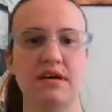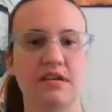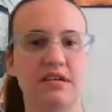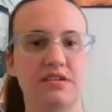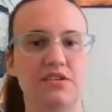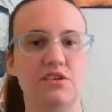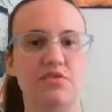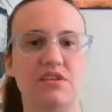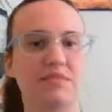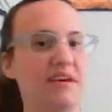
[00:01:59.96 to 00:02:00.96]
So
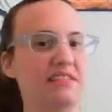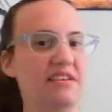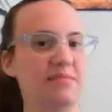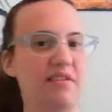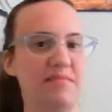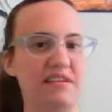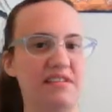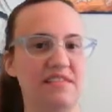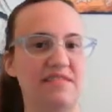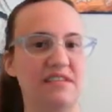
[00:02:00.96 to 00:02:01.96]
the basic premise
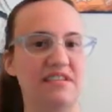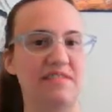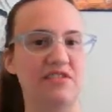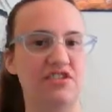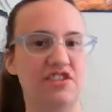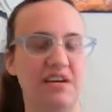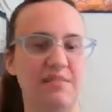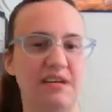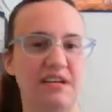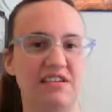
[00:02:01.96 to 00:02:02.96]
of The Savior's
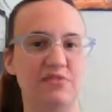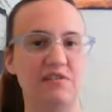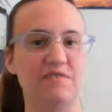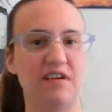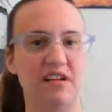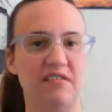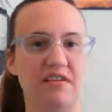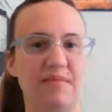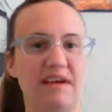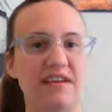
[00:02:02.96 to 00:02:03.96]
Champion we follow our
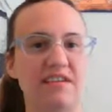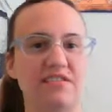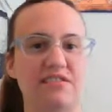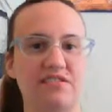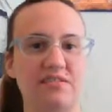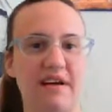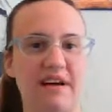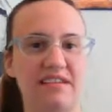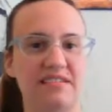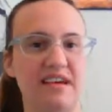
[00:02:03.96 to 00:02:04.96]
main character
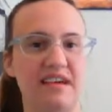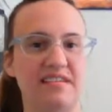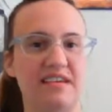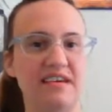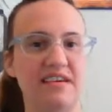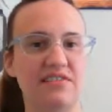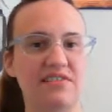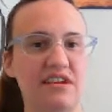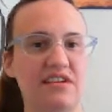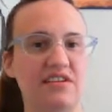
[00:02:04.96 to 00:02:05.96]
Tobias as he enters a
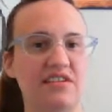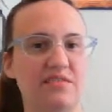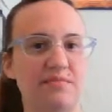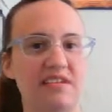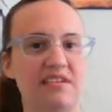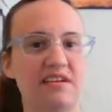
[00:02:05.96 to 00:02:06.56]
tournament